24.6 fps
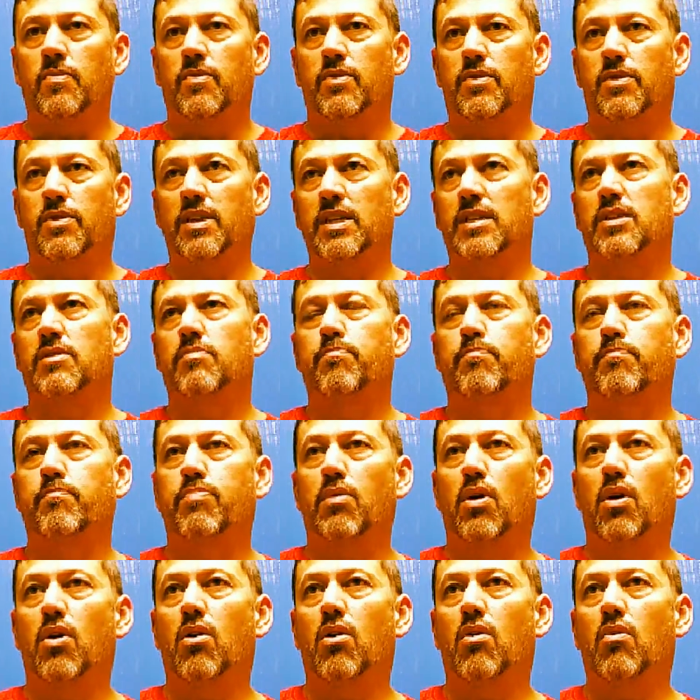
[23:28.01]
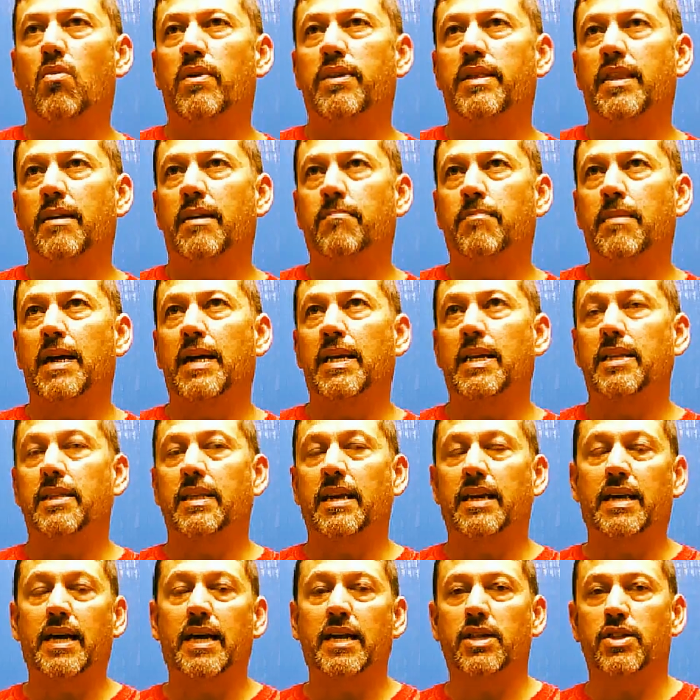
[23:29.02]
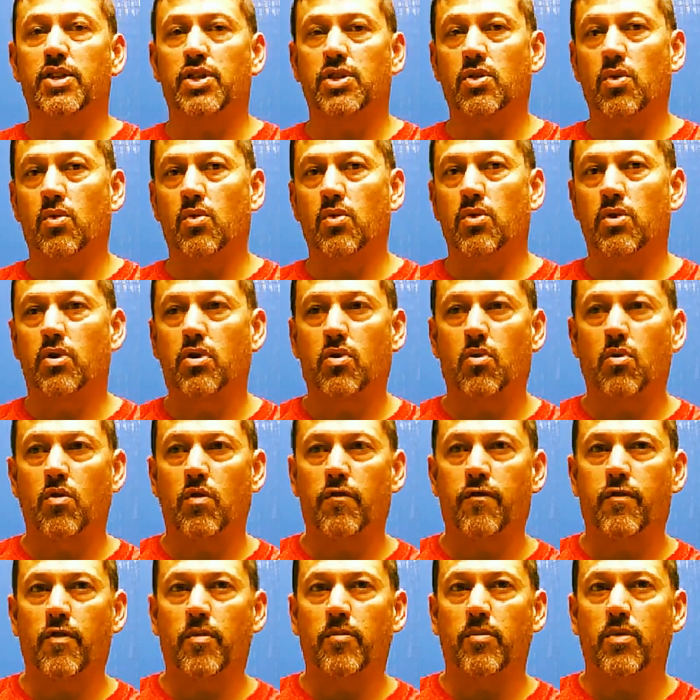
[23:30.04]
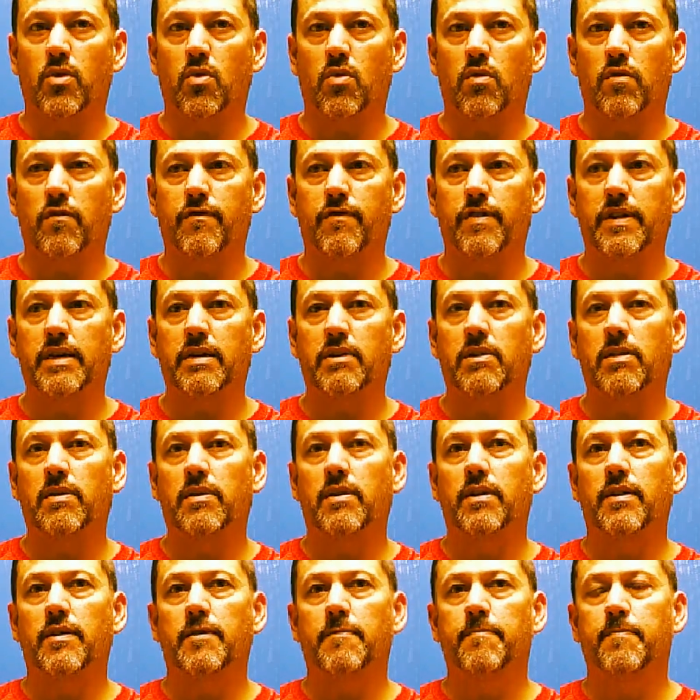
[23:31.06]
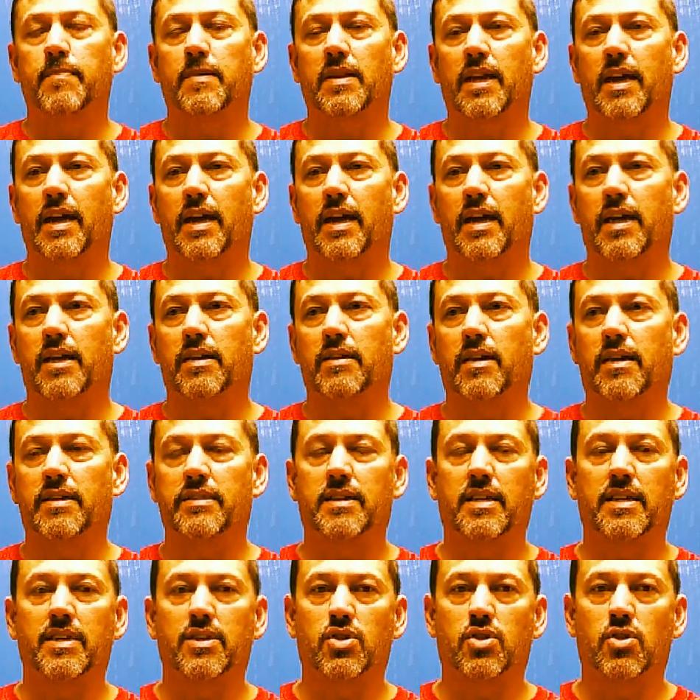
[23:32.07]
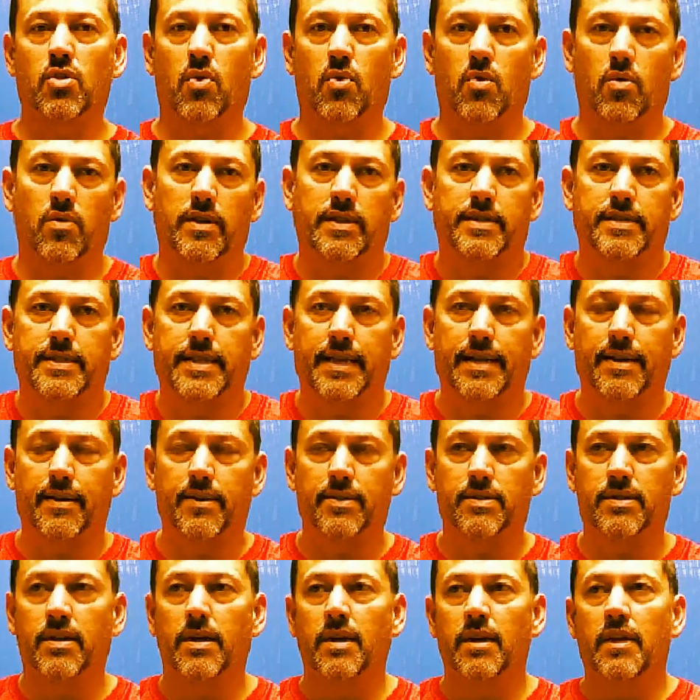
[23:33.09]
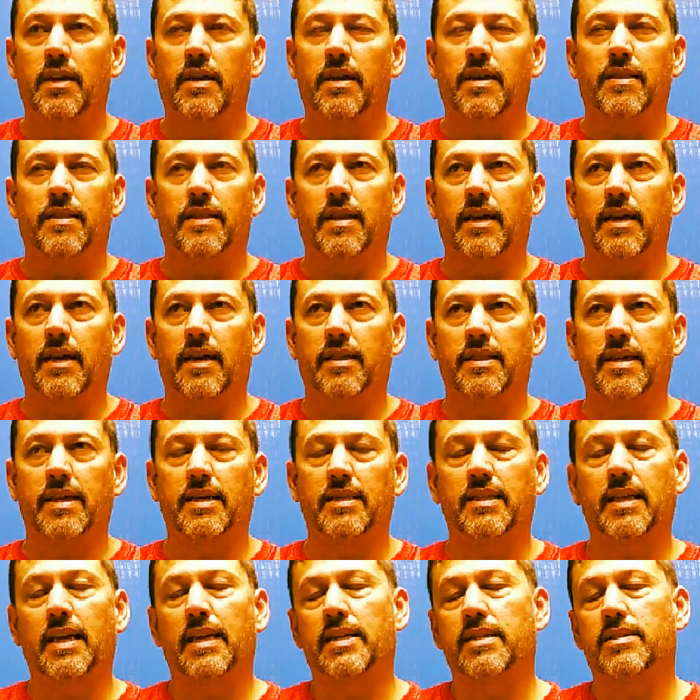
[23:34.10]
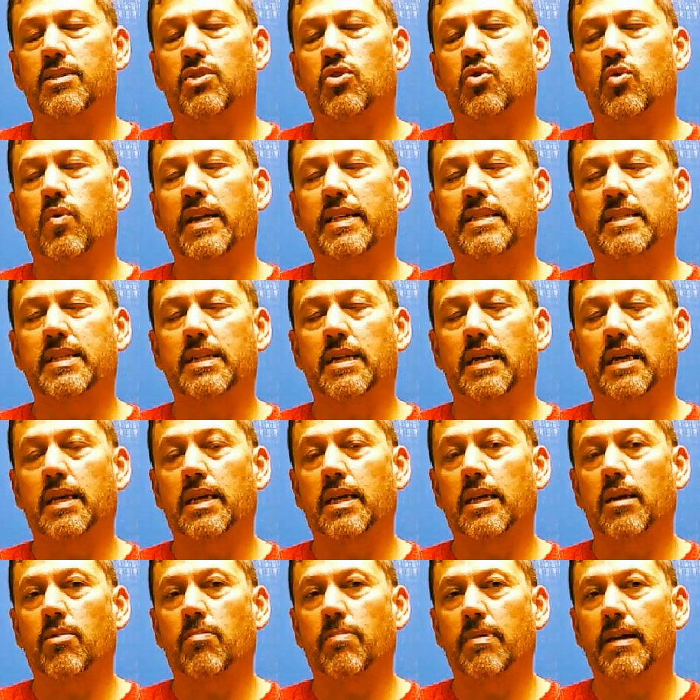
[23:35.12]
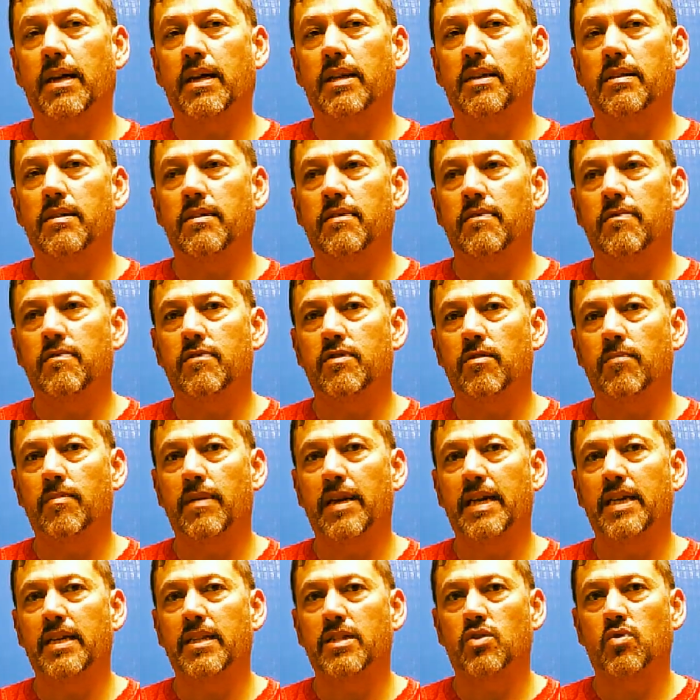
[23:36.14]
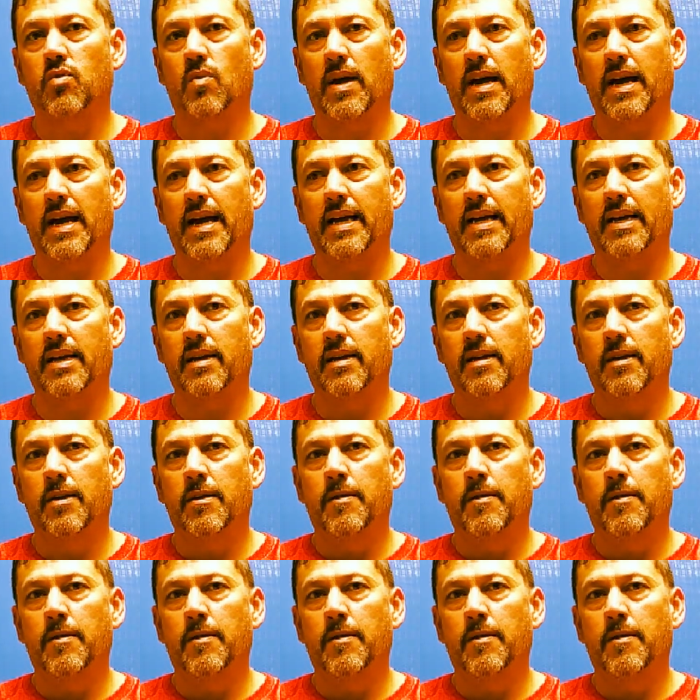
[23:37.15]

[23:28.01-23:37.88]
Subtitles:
This ball, when they made it, they kind of stole the core from Lordfield, and I say stole, it's theirs. I think they tweaked it a little bit to make it Swag.